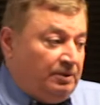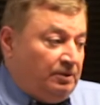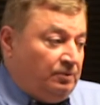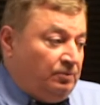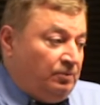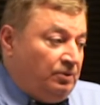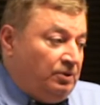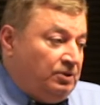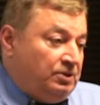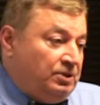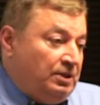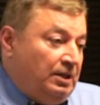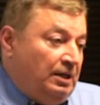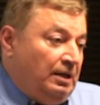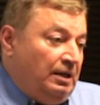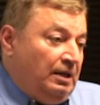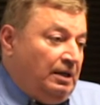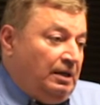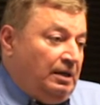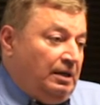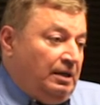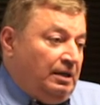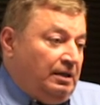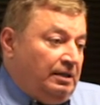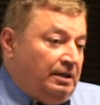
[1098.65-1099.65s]
It was
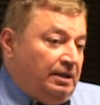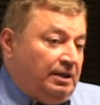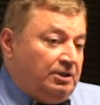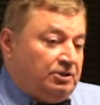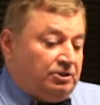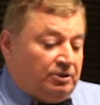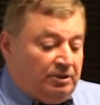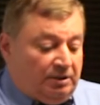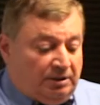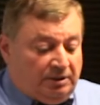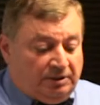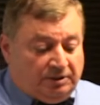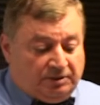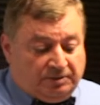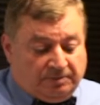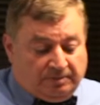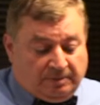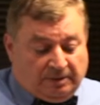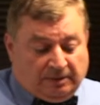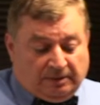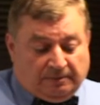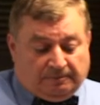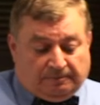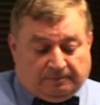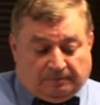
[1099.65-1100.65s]
nationalism